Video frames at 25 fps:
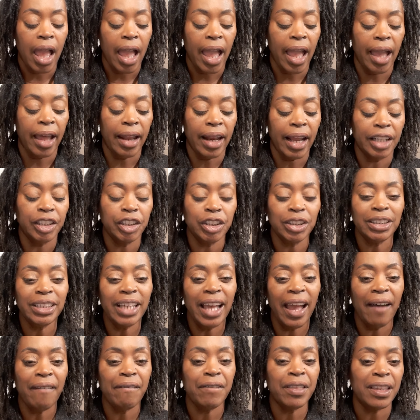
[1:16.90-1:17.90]
And I just
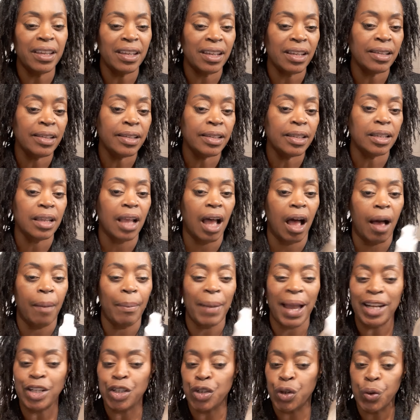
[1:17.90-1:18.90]
have this, um,
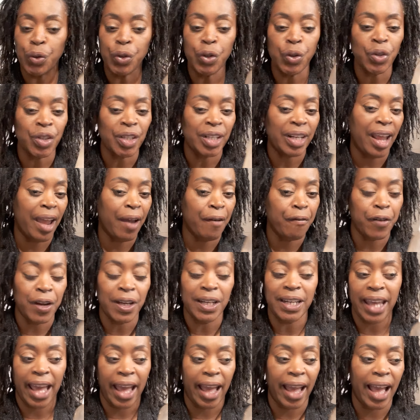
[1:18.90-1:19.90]
I don't use it every
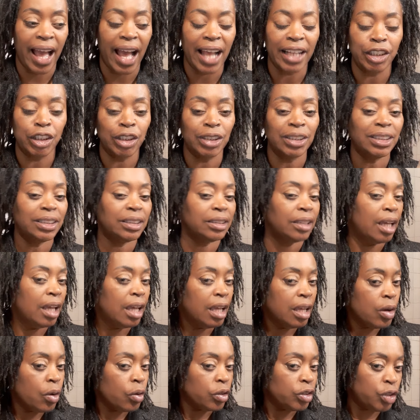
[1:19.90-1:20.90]
day. I just
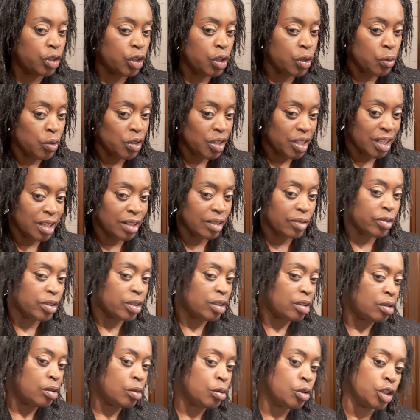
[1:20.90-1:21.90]
use it
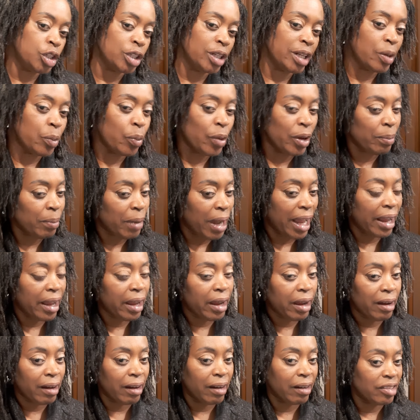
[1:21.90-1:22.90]
usually when my
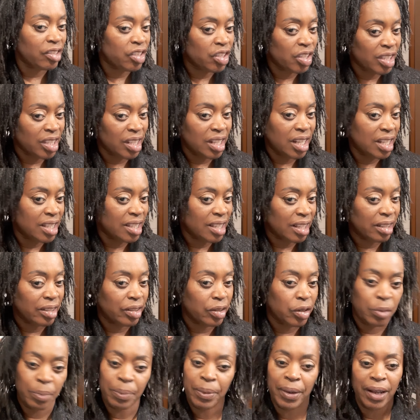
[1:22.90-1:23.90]
hair just needs a
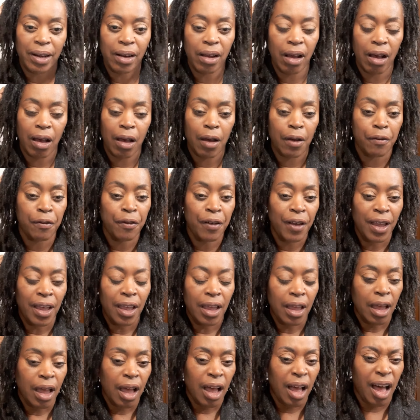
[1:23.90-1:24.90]
little bit of,
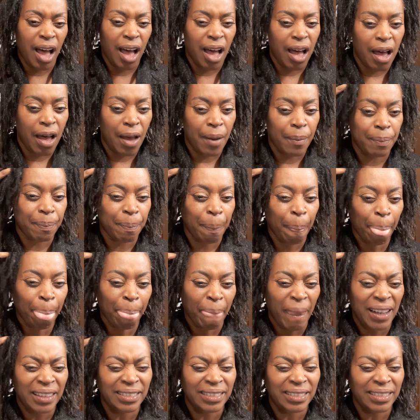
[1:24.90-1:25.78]
um,